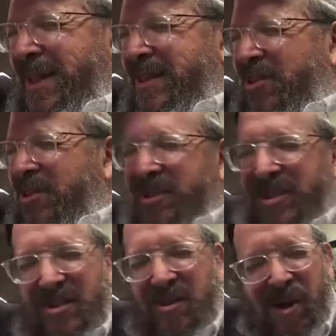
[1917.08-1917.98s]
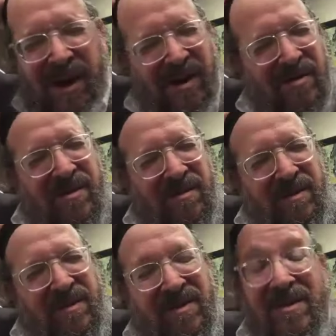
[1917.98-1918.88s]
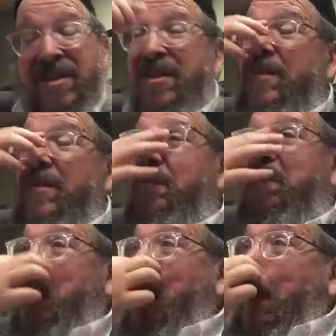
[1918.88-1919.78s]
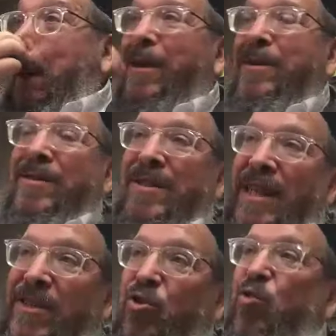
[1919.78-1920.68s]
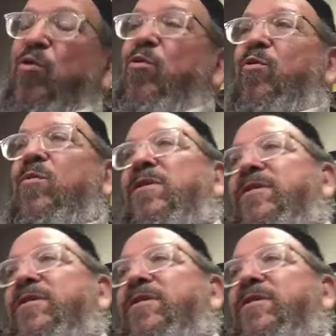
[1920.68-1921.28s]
it's just so hard to stay true